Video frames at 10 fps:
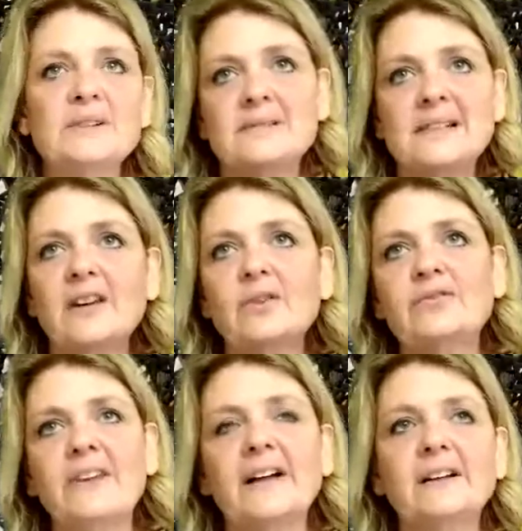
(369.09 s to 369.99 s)
single
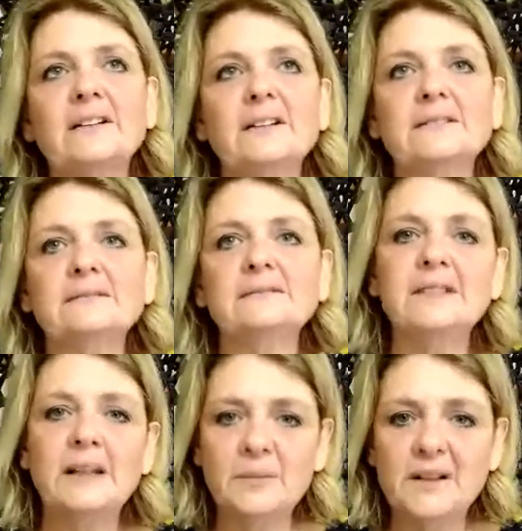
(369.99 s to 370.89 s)
file and
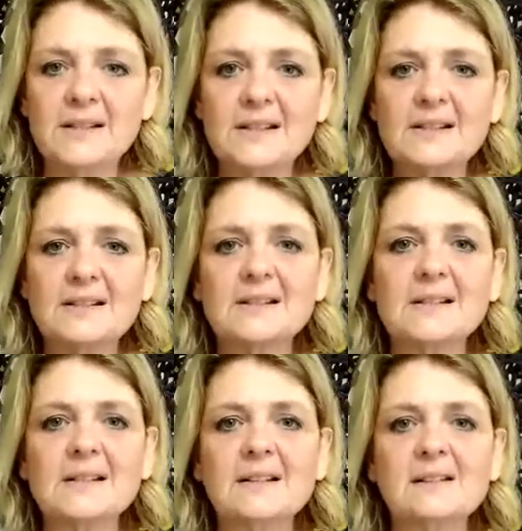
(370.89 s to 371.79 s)
keep your
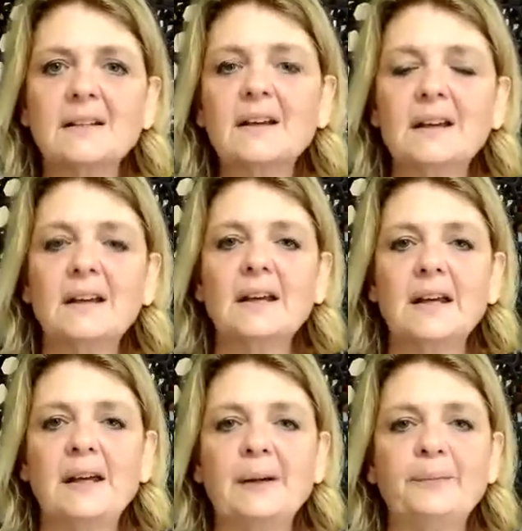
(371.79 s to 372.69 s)
distance, and
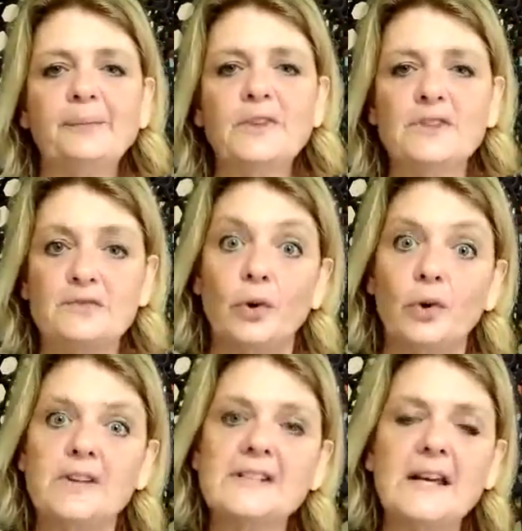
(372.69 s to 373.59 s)
just follow
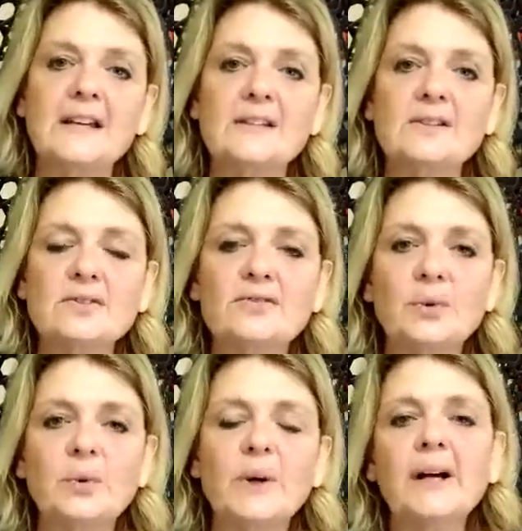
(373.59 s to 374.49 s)
the signs on the
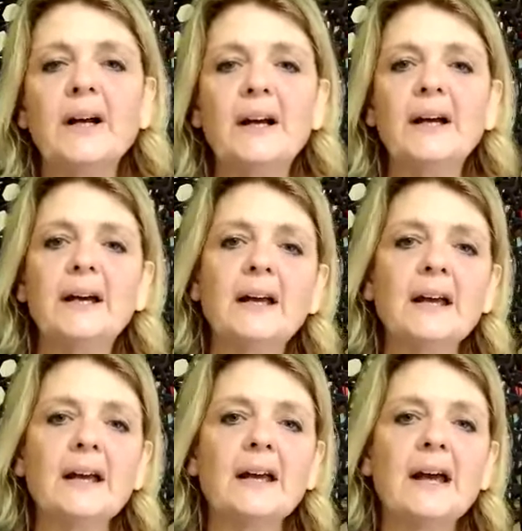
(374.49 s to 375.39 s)
floor.
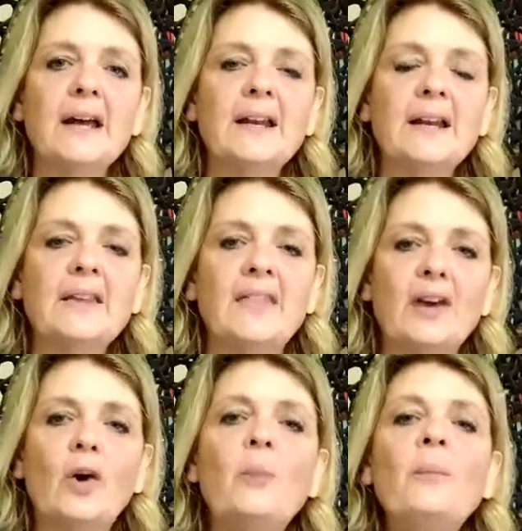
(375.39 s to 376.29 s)
And they're
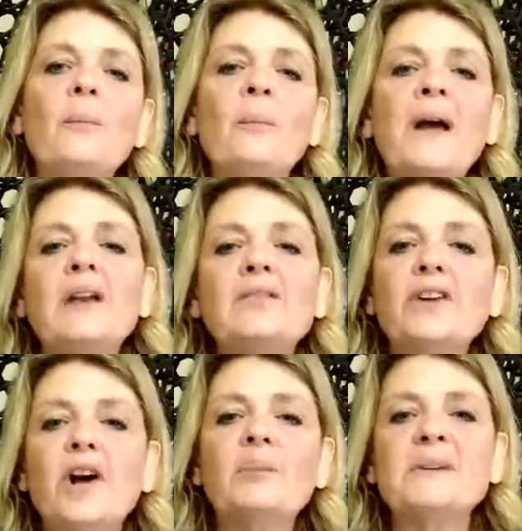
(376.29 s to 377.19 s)
all meant
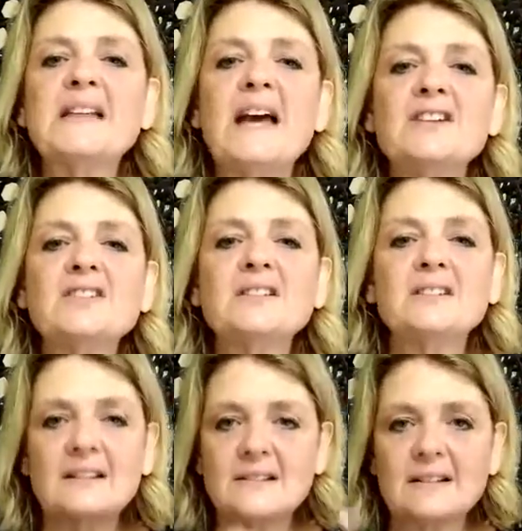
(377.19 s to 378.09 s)
for our protection,
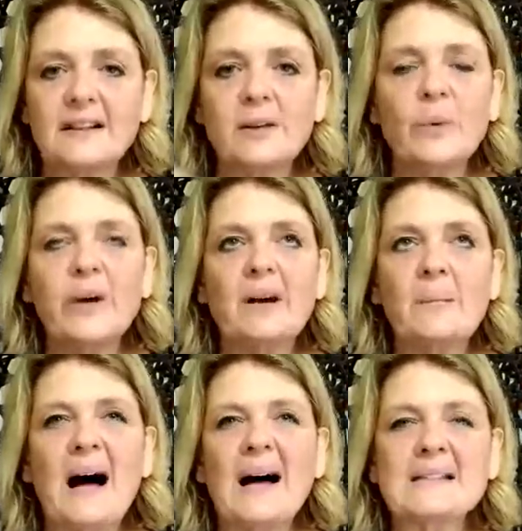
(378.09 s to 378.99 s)
as like wearing
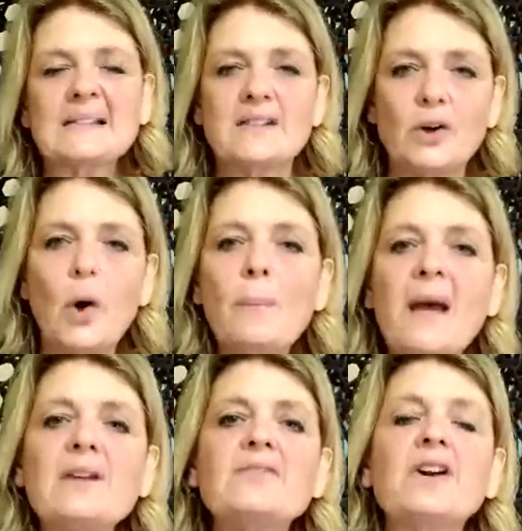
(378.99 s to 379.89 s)
masks. They're all
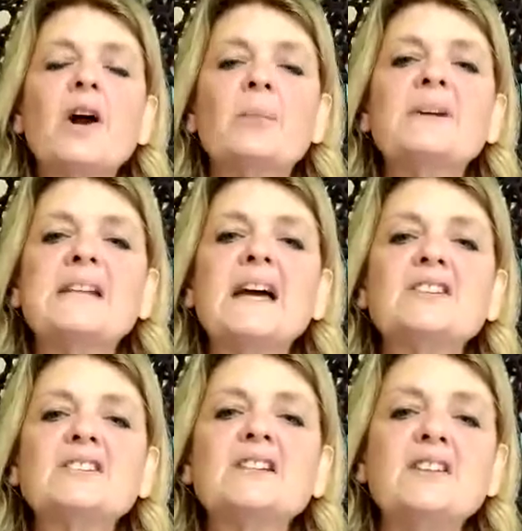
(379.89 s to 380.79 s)
meant for our
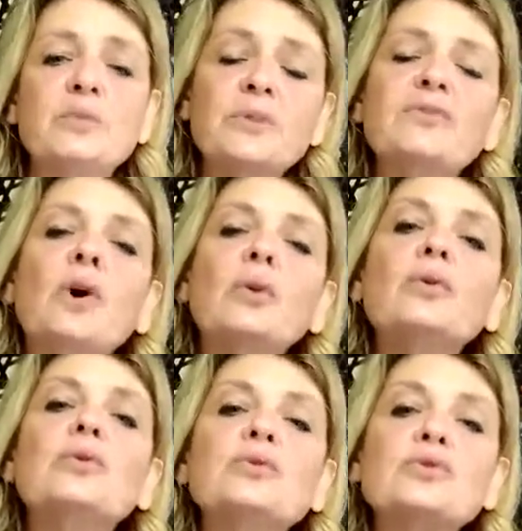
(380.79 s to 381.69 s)
protection, and if we follow
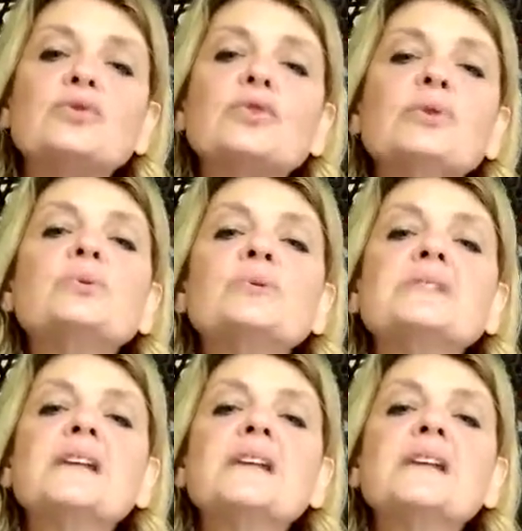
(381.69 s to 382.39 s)
those rules,